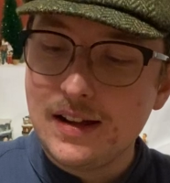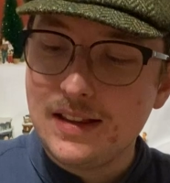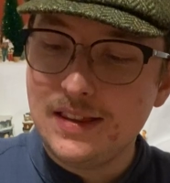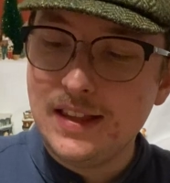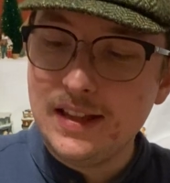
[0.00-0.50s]

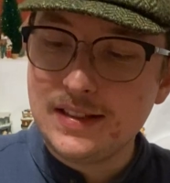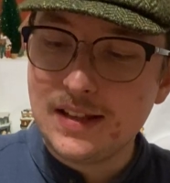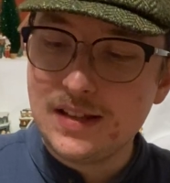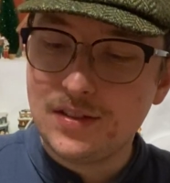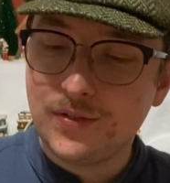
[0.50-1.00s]
This
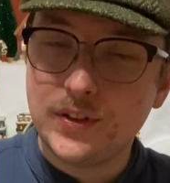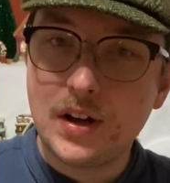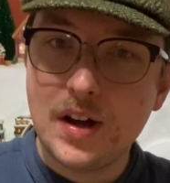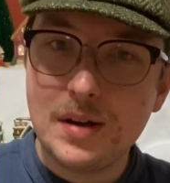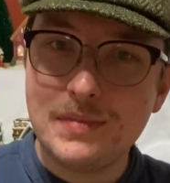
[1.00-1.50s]
is
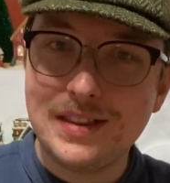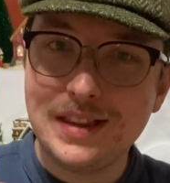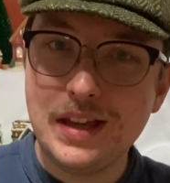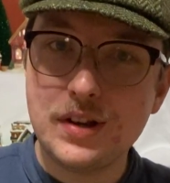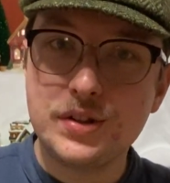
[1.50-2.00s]
from
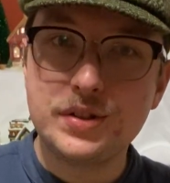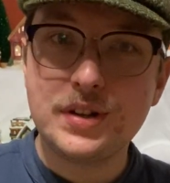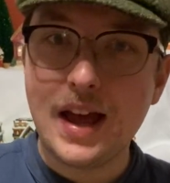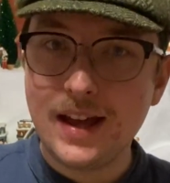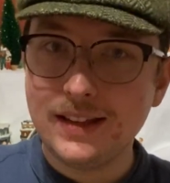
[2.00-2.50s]
the
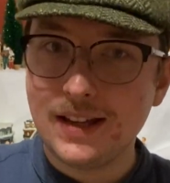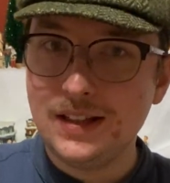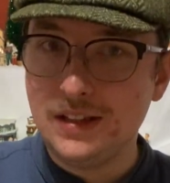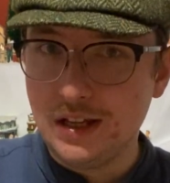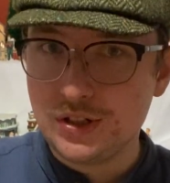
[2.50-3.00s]
red
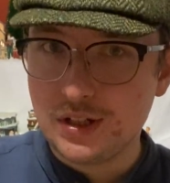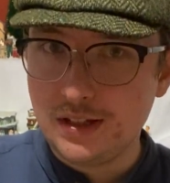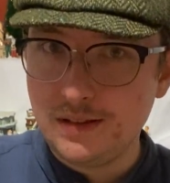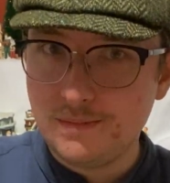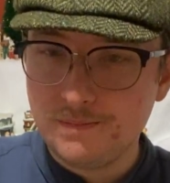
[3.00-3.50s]
edition.